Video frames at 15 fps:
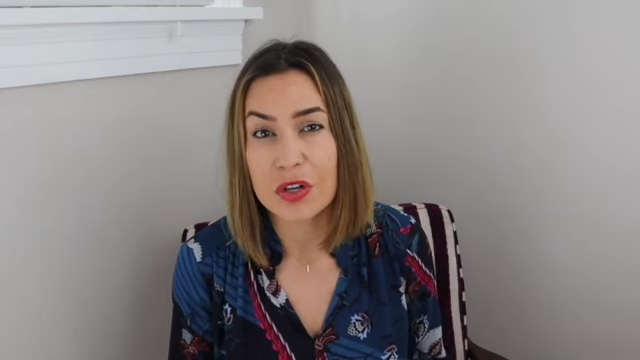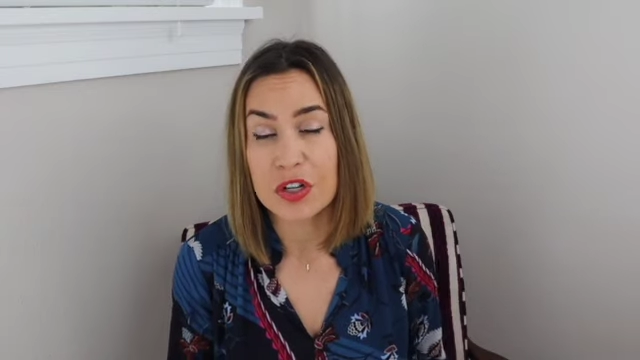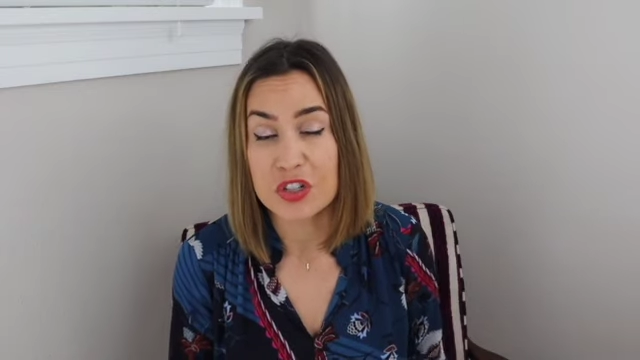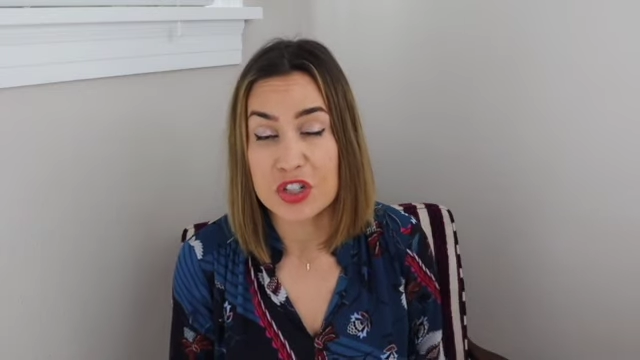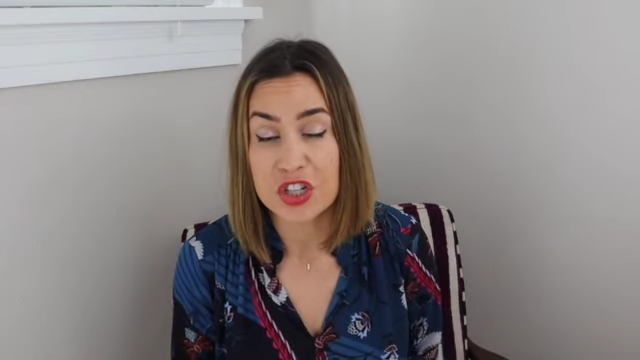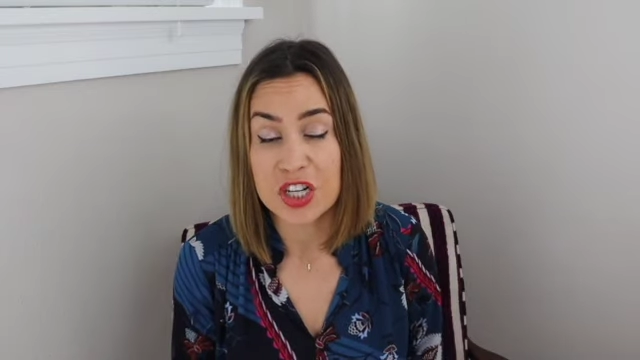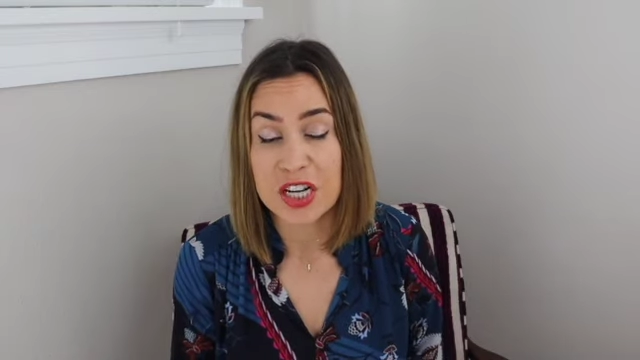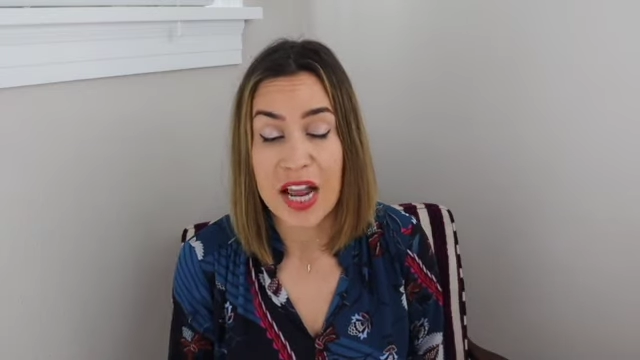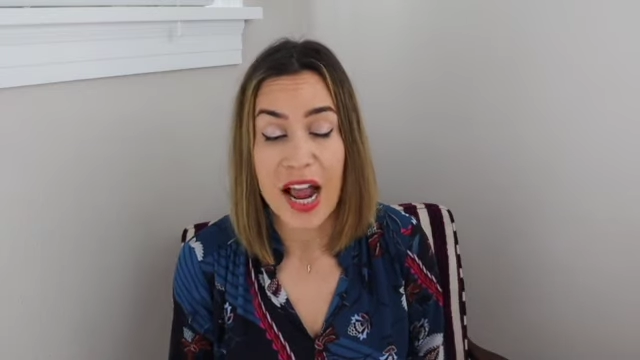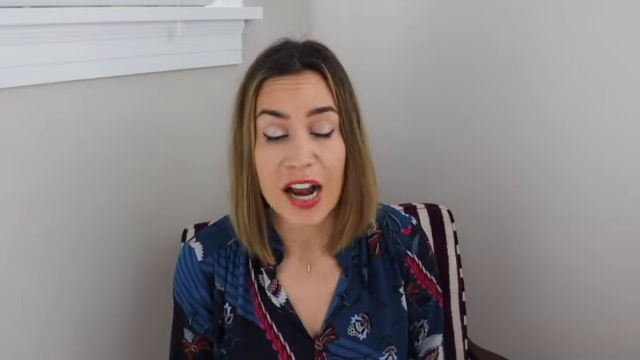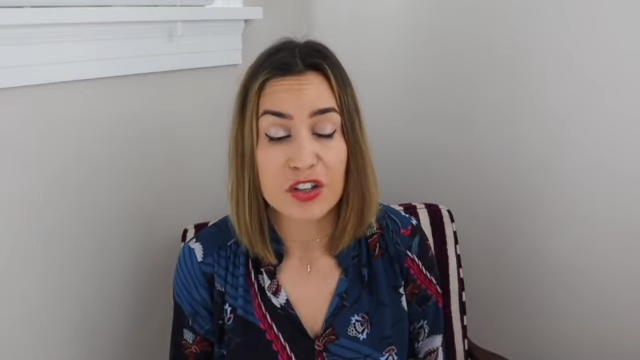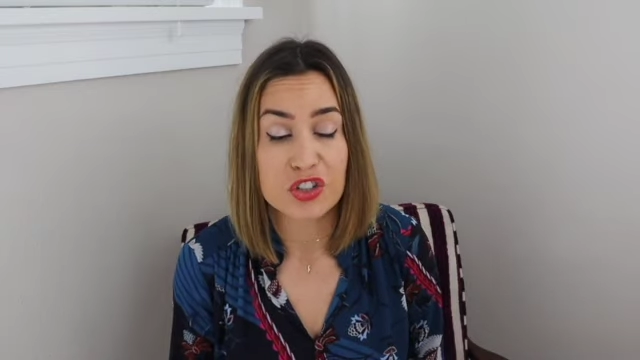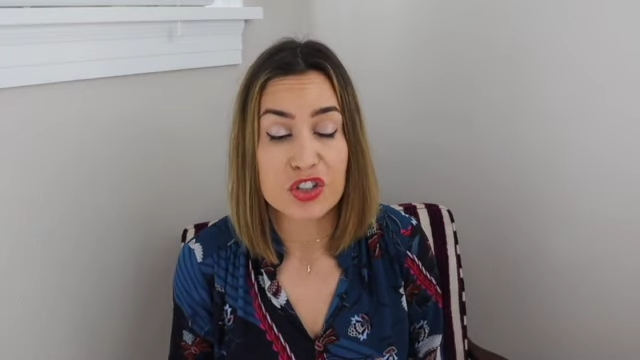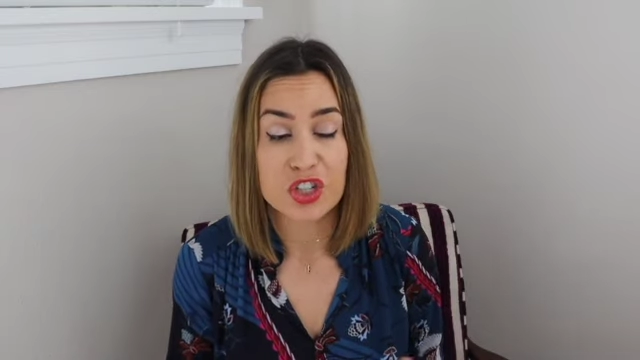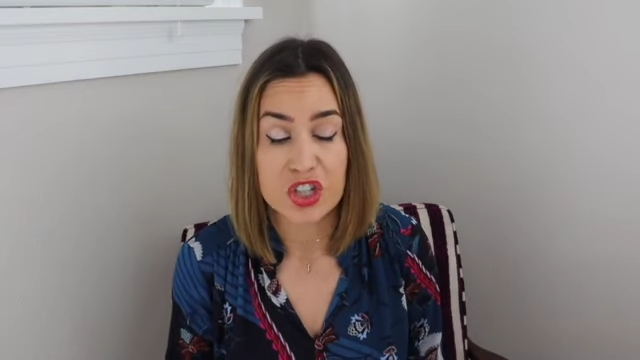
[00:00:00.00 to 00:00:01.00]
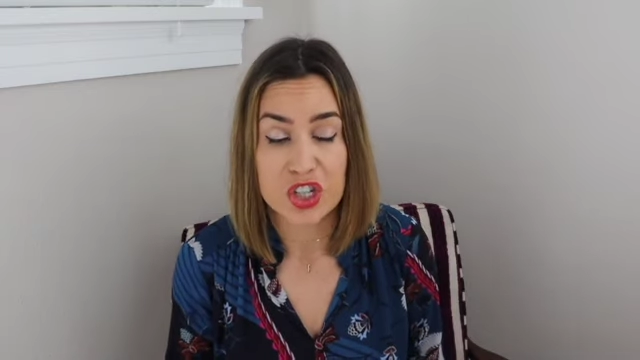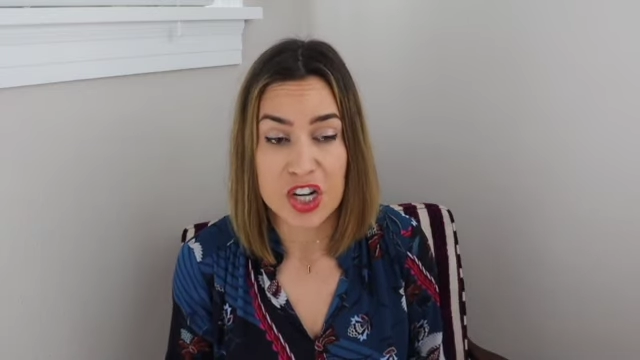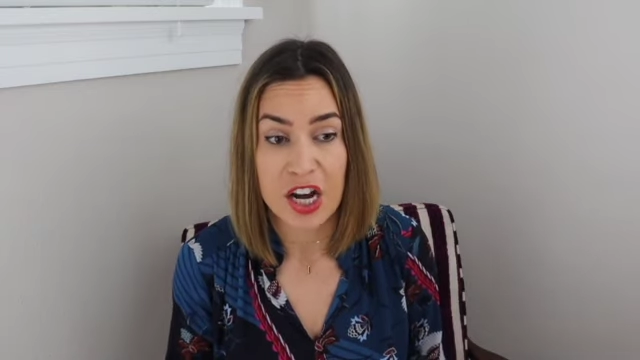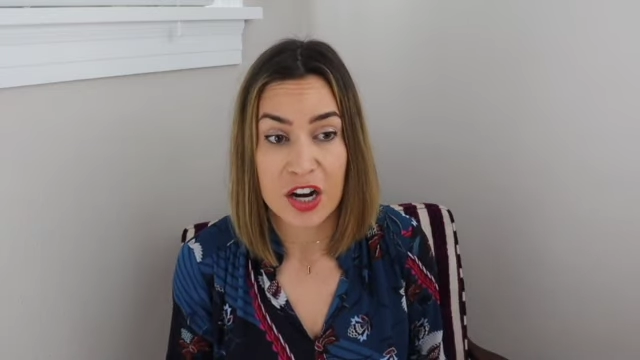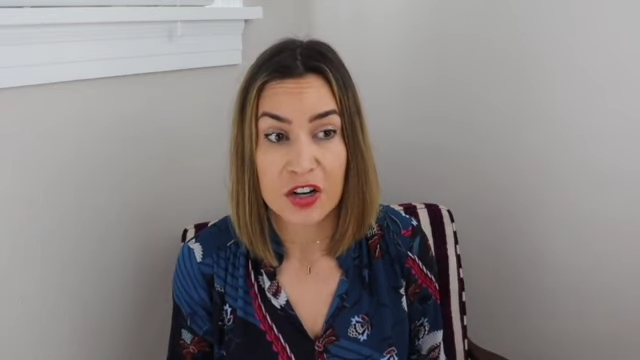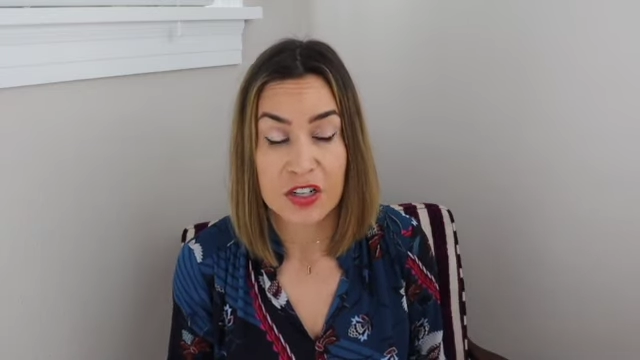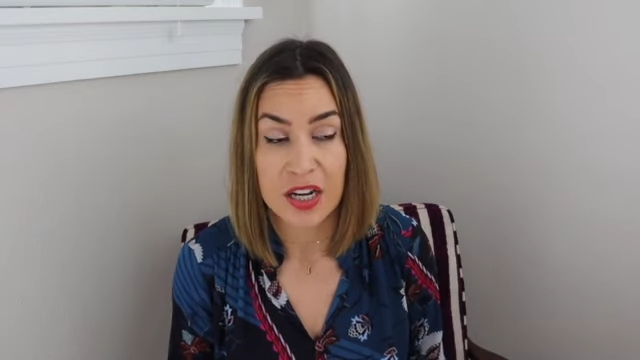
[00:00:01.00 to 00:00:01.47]
and she actually
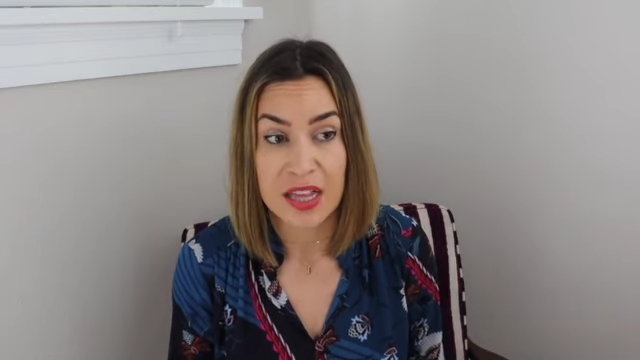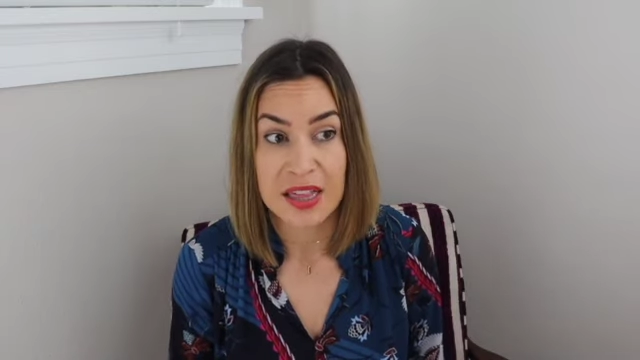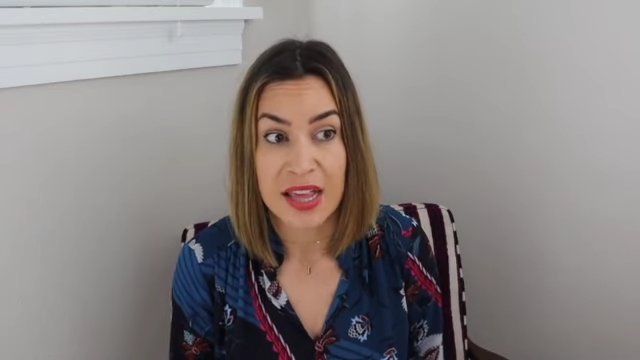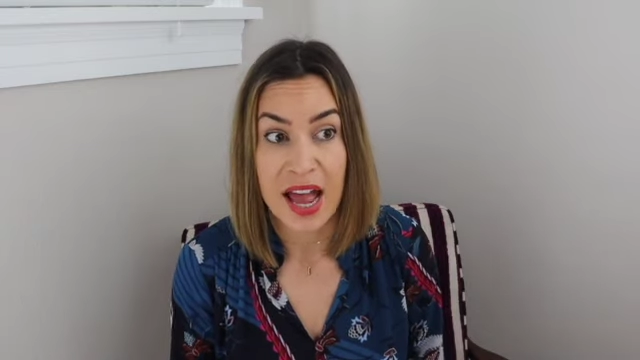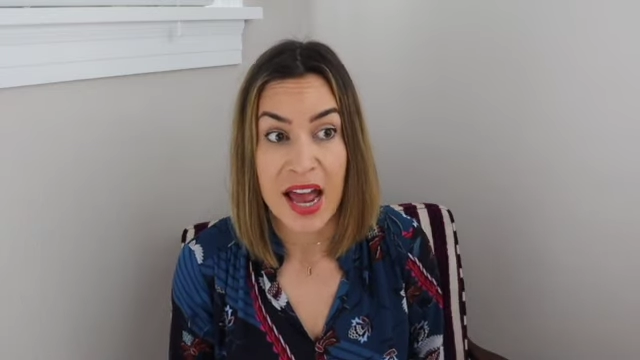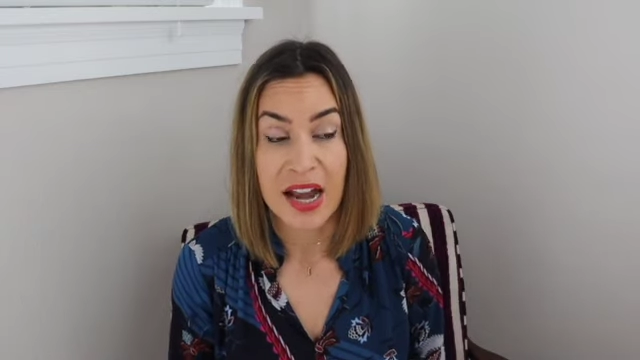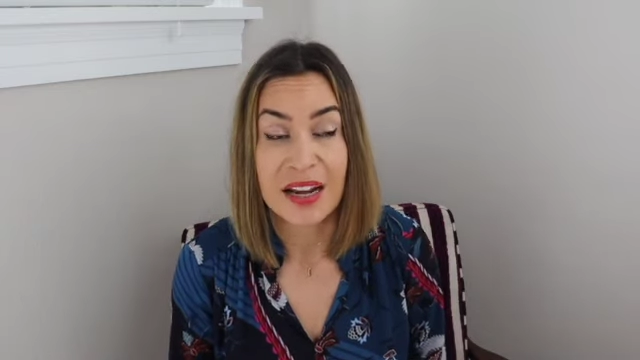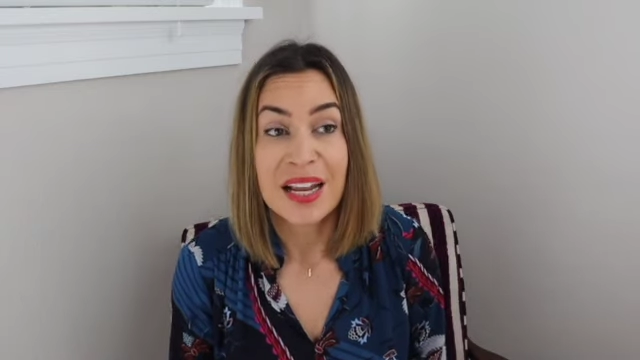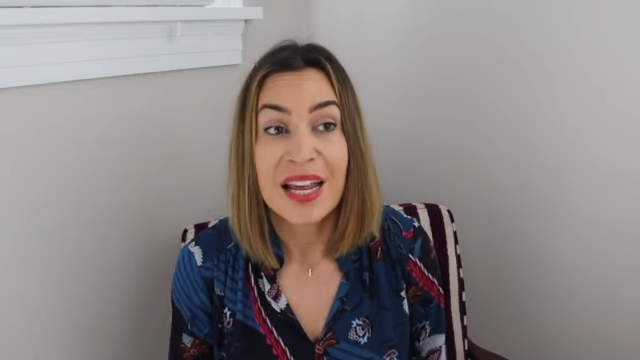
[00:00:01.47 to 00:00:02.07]
shared in that,